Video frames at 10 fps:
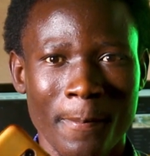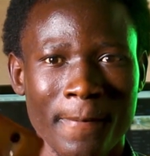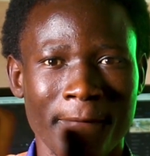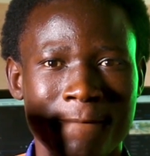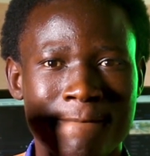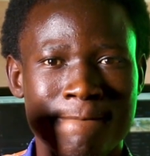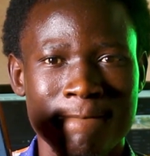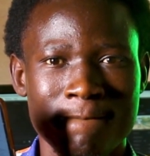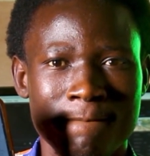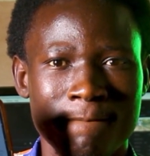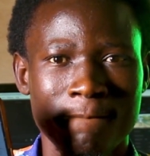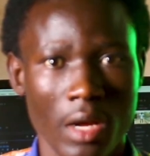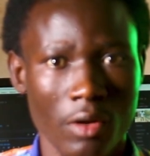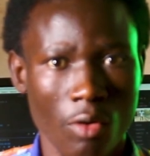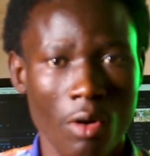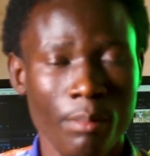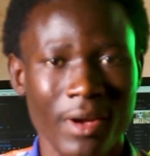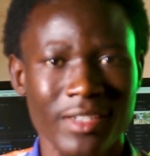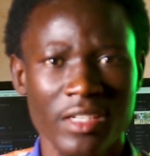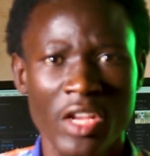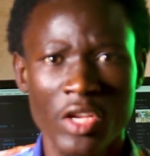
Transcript: apps are very simple and compact